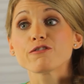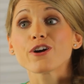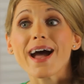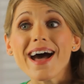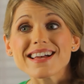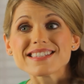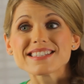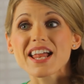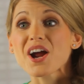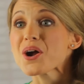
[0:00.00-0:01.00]
for
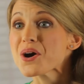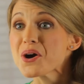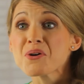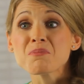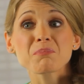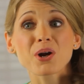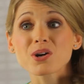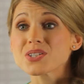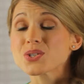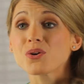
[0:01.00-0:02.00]
us and our own
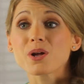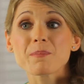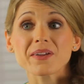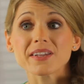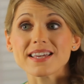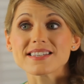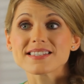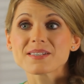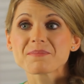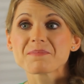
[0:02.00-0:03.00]
personal abilities.